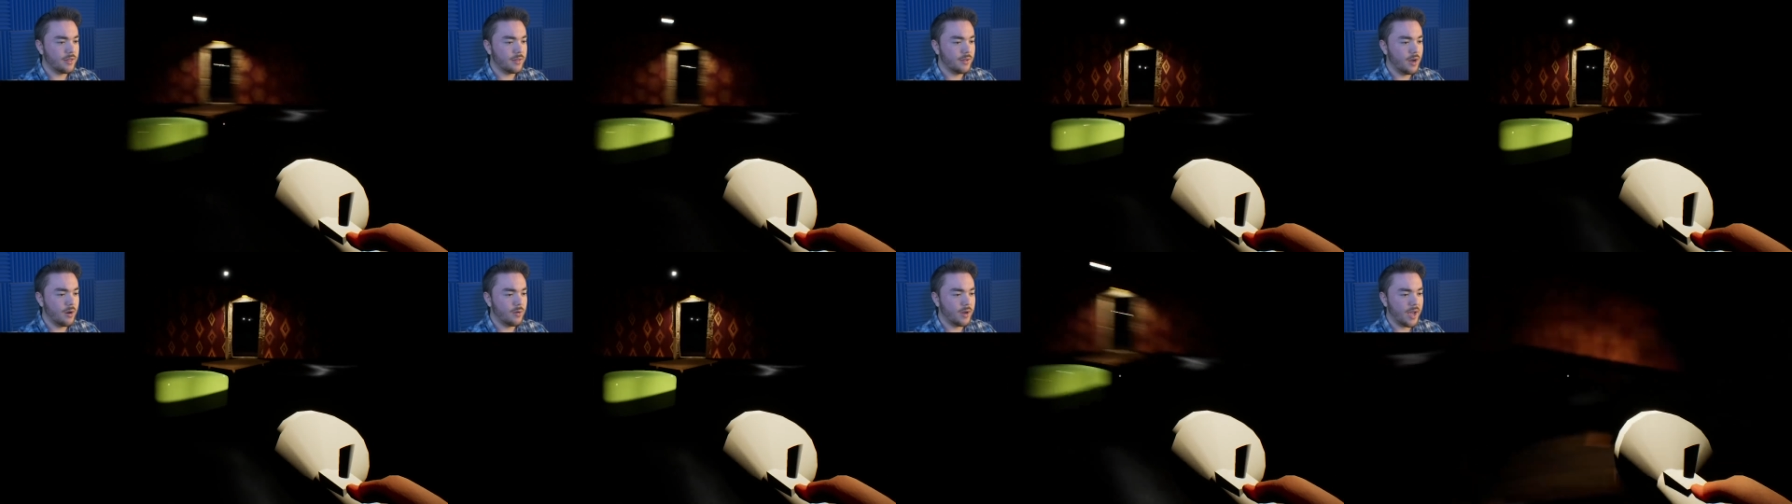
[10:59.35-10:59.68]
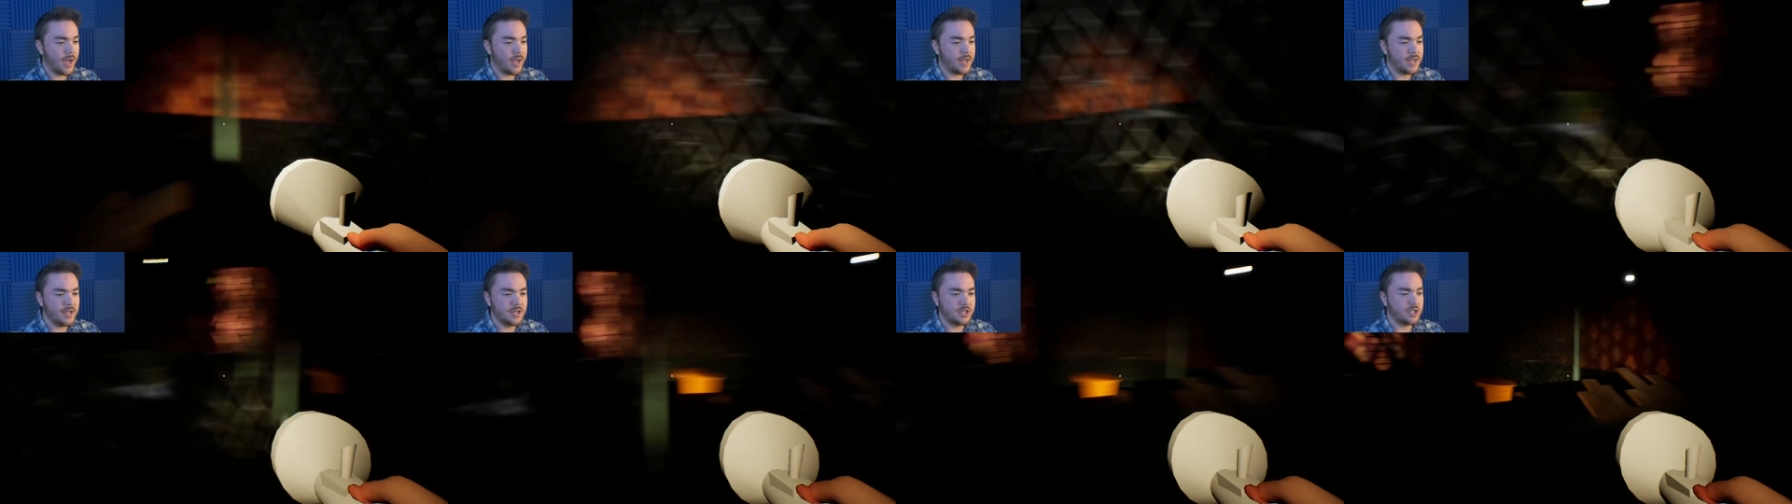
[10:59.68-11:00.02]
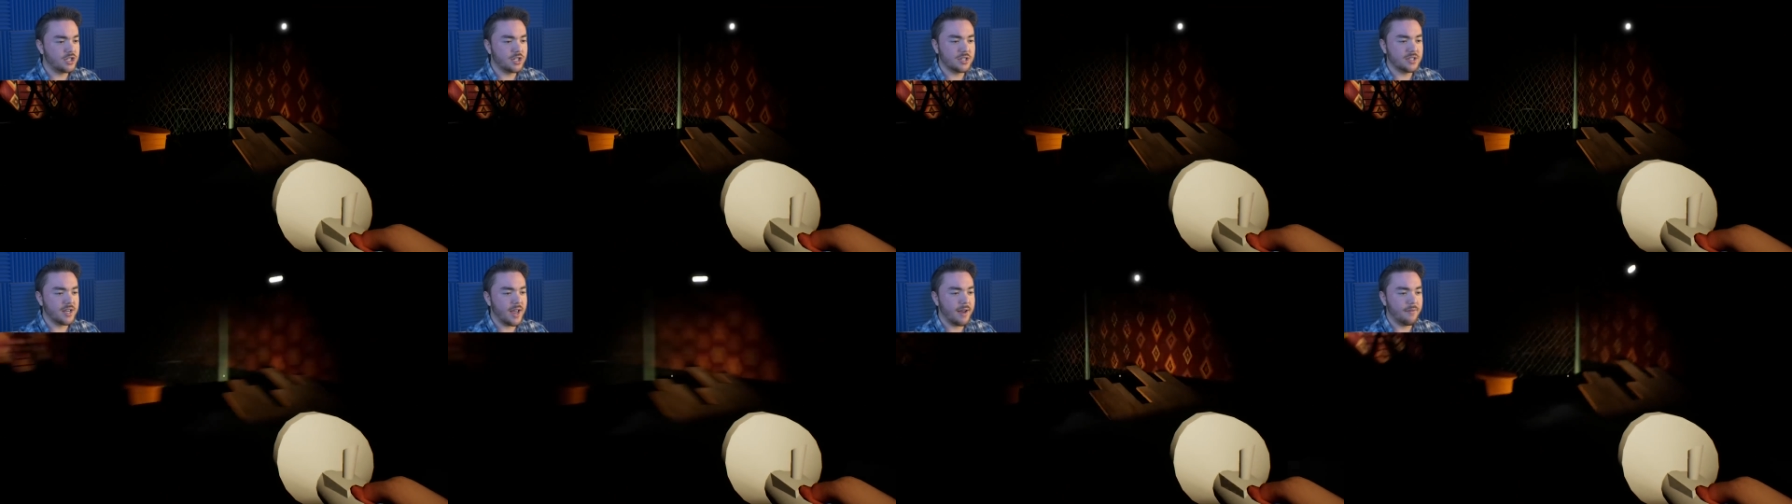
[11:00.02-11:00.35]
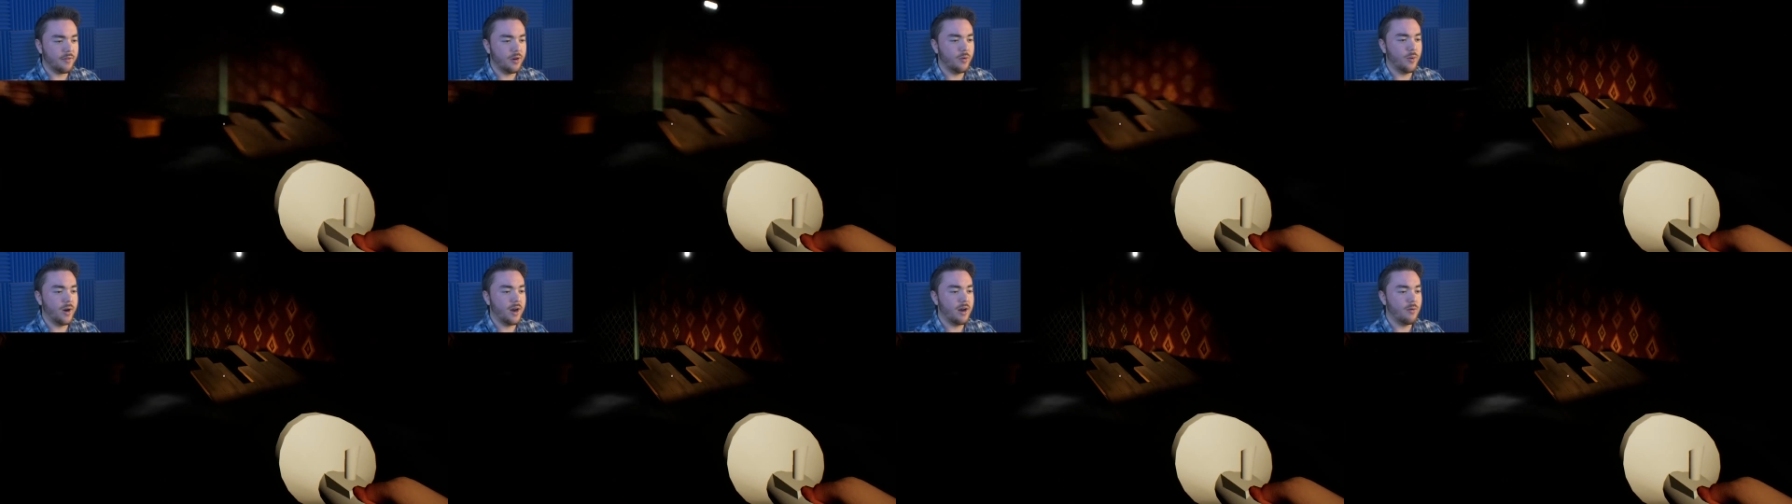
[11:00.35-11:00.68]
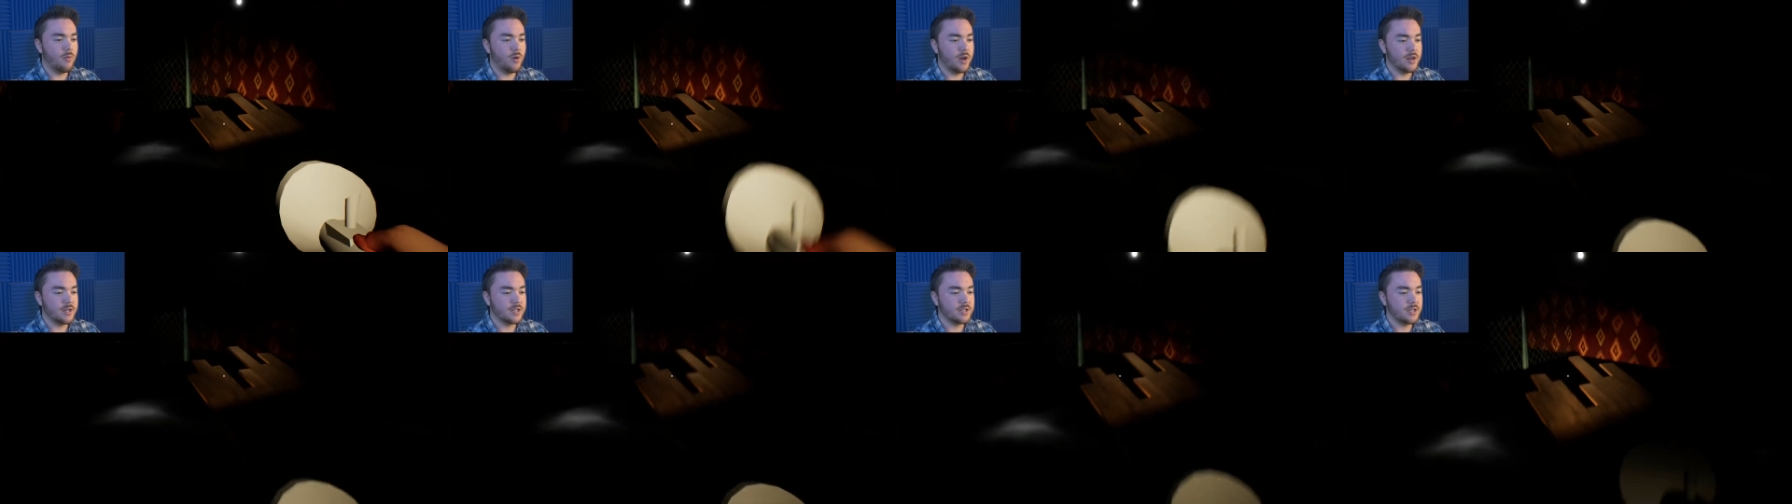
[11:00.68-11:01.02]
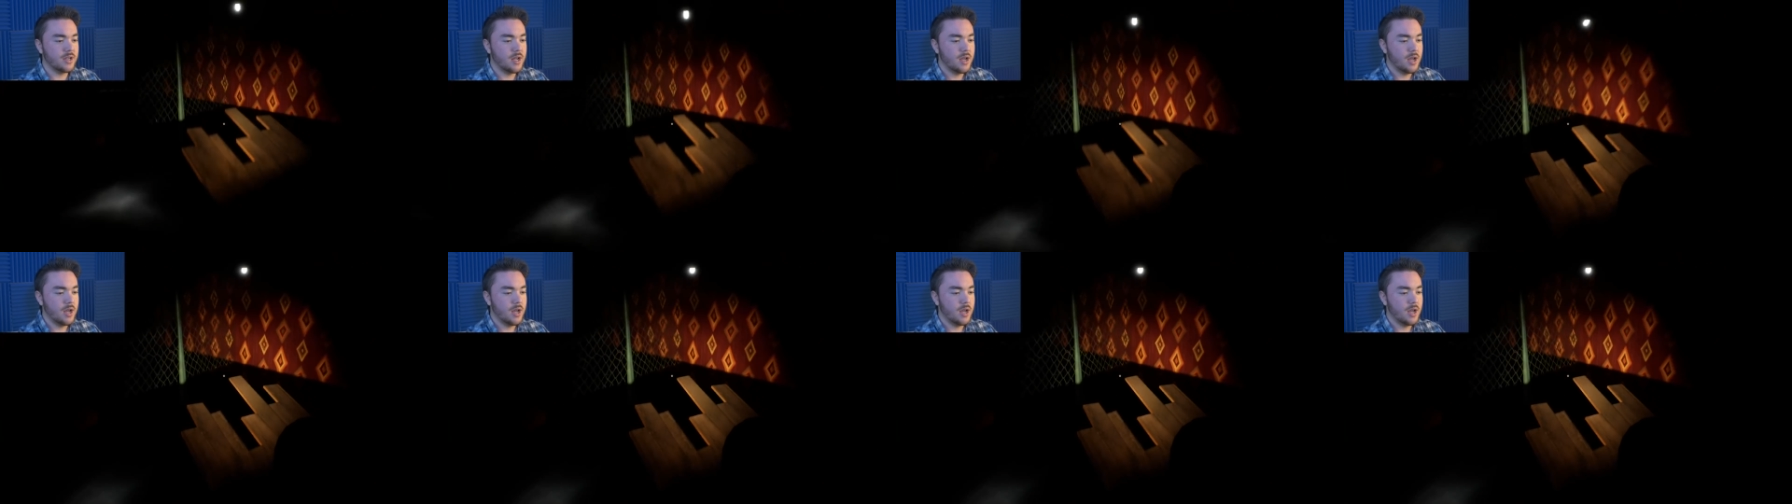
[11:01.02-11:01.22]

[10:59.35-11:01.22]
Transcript: Okay, he's just everywhere at once.